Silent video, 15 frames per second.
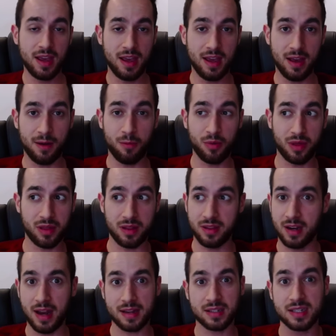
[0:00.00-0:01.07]
within the
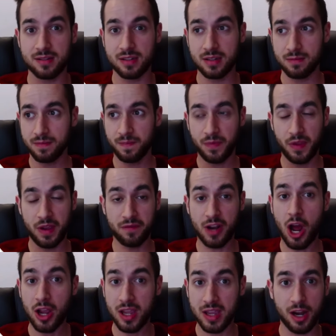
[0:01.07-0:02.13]
next, if
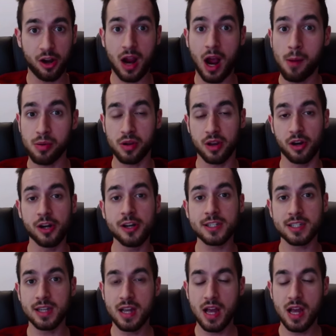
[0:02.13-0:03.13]
not year, a couple years.